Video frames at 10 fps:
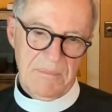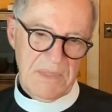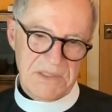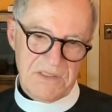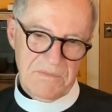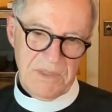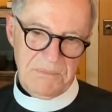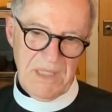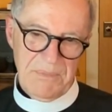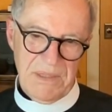Must have
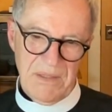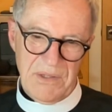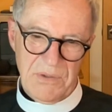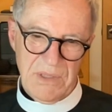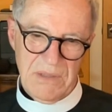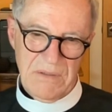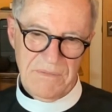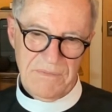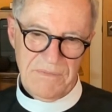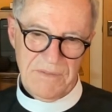been maybe 30 to
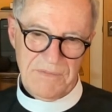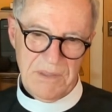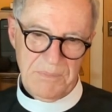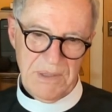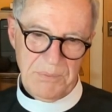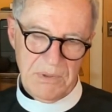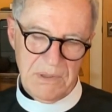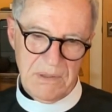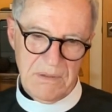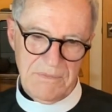50
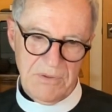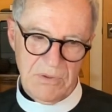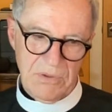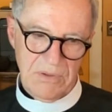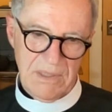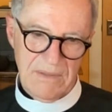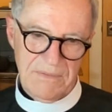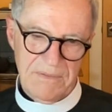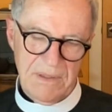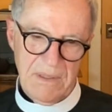people in the photograph.
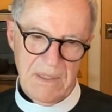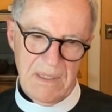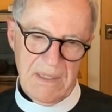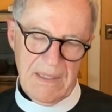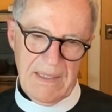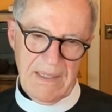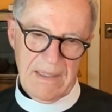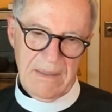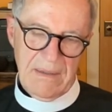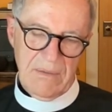
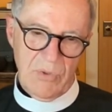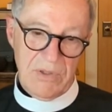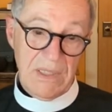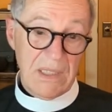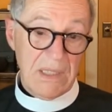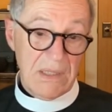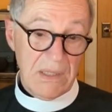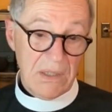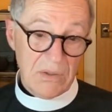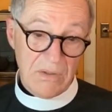And within a
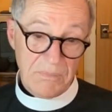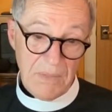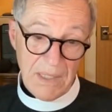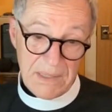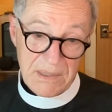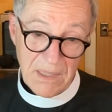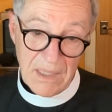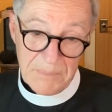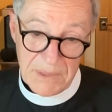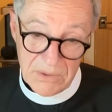year of my
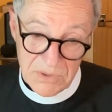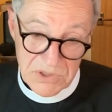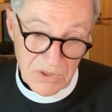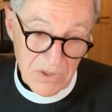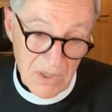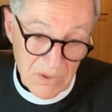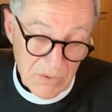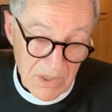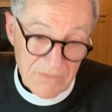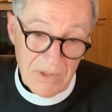time here in
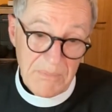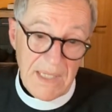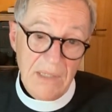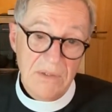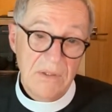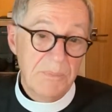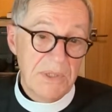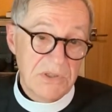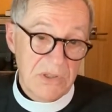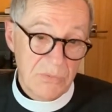Chicago, every male in the
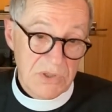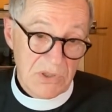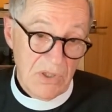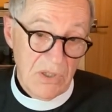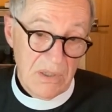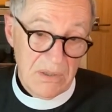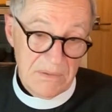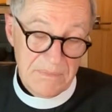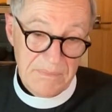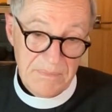picture was gone.